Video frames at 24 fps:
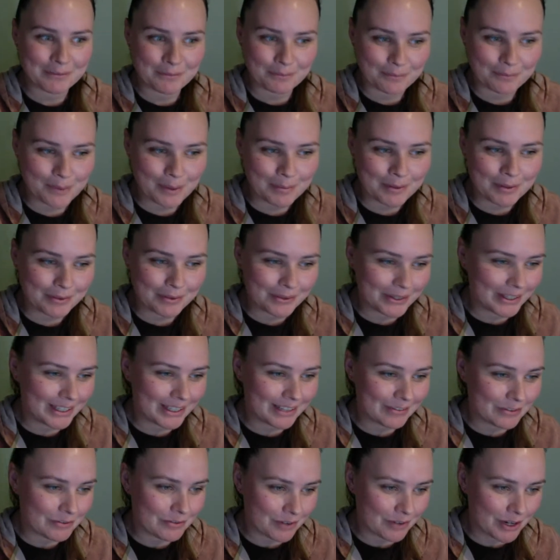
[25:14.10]
probably weren't
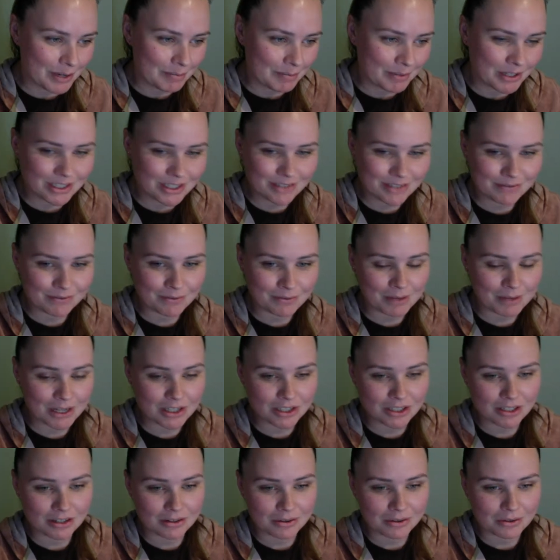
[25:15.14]
given very much
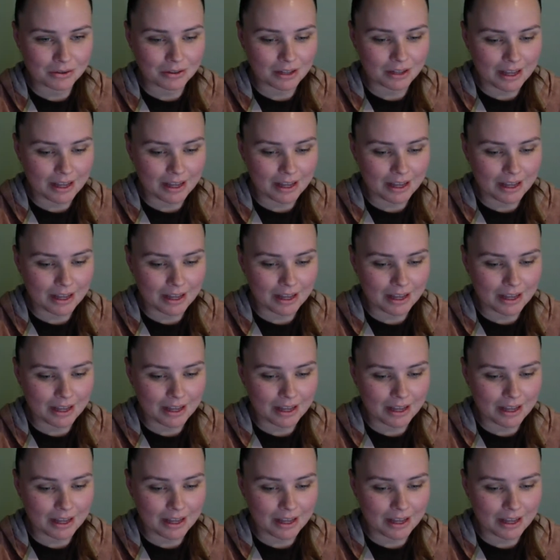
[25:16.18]
information at all.